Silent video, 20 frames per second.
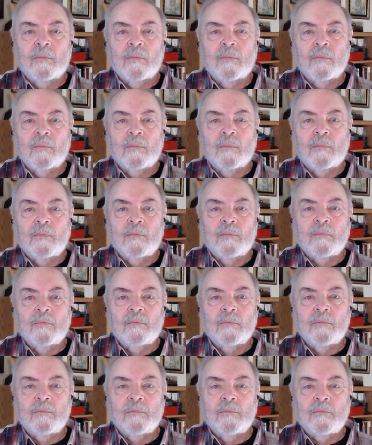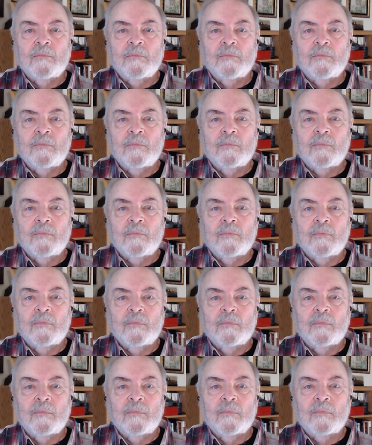
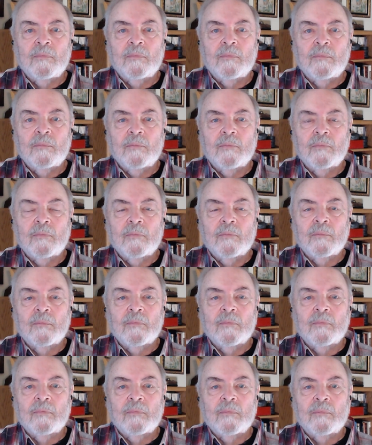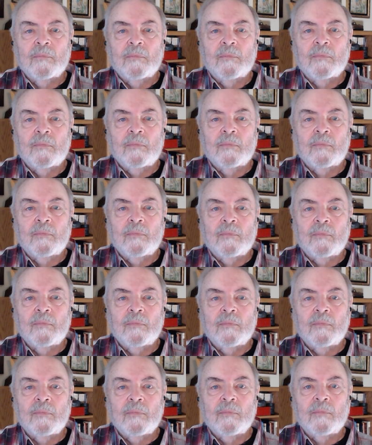
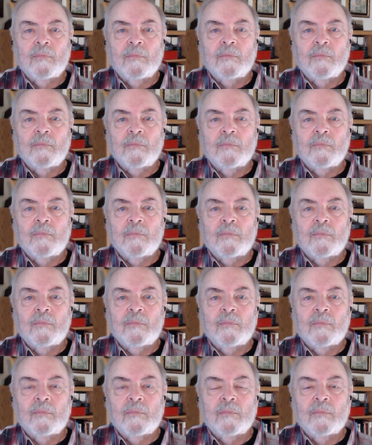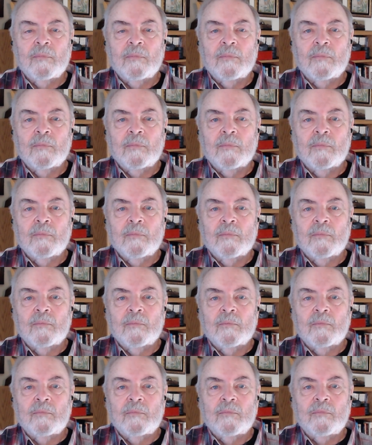
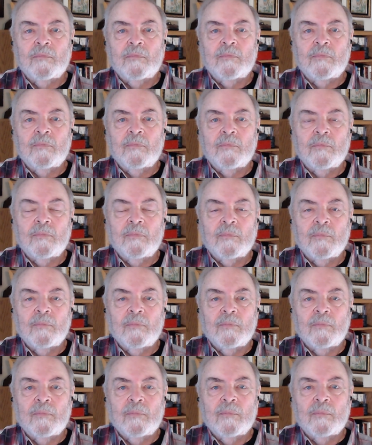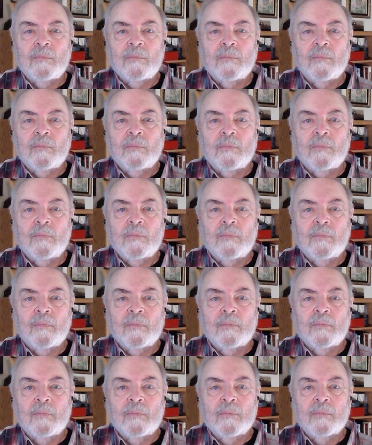
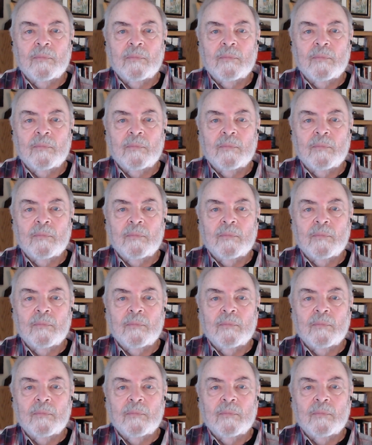(not speaking)